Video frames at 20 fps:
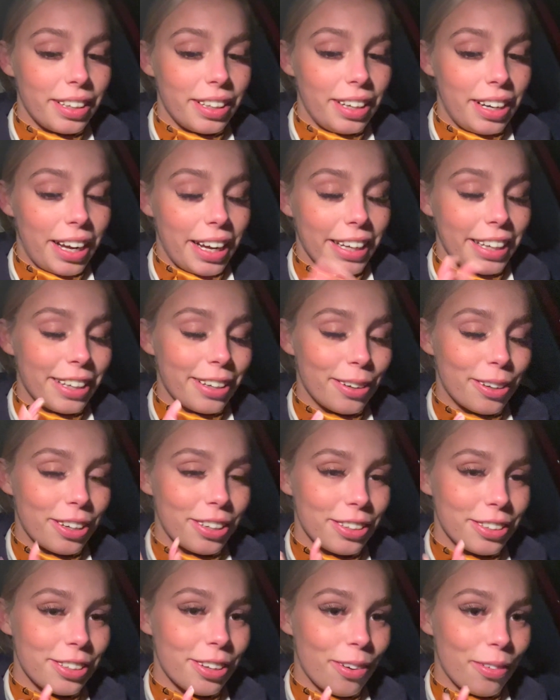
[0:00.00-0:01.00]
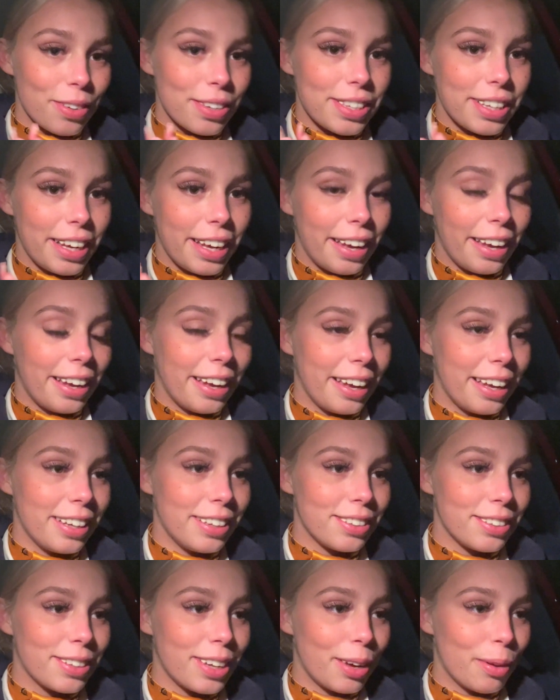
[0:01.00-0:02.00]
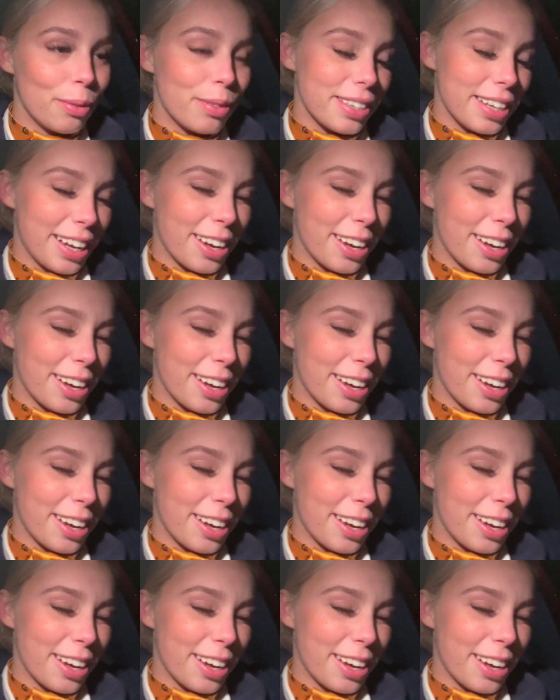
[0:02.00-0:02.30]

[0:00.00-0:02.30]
like, because obviously it was